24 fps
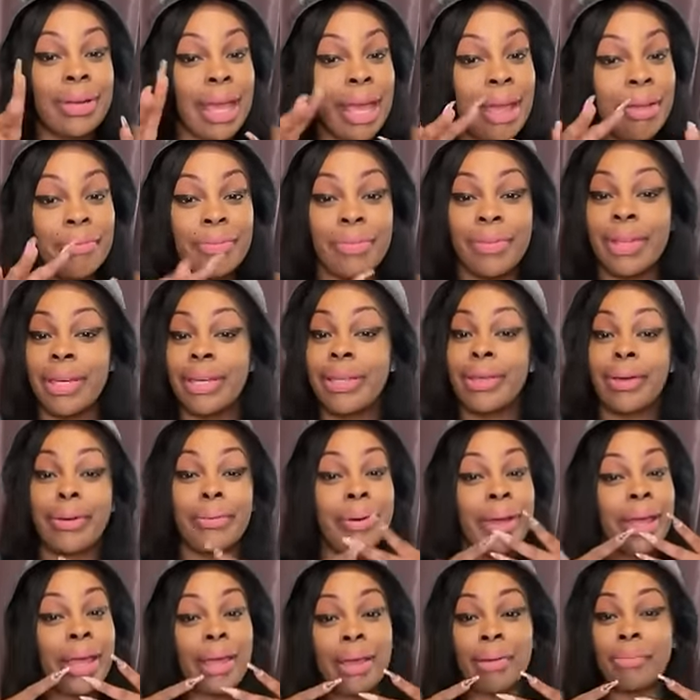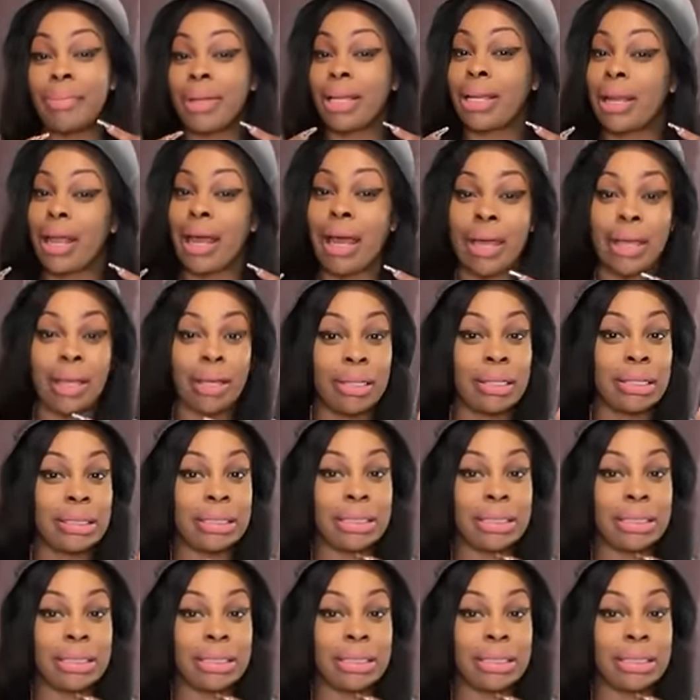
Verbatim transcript: That video had me like